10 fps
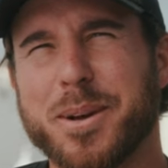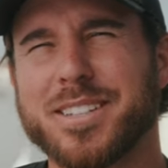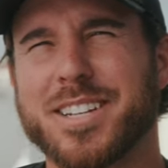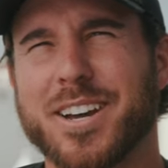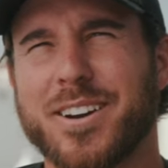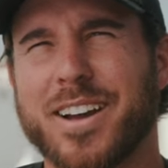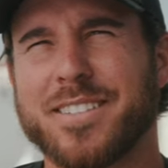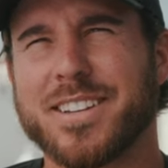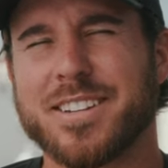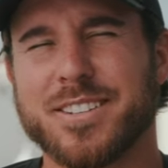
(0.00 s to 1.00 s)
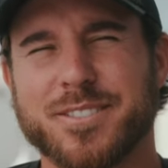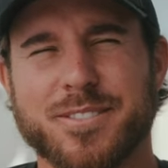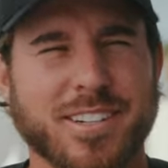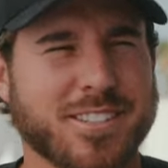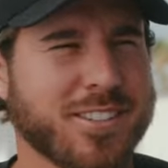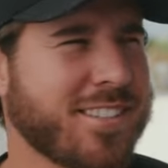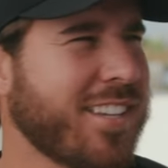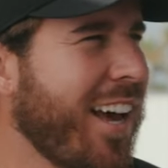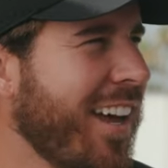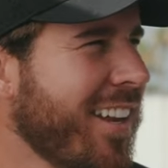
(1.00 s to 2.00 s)
months ago, I have to eat gluten free, so it's
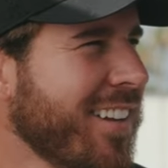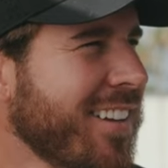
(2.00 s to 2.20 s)
sad.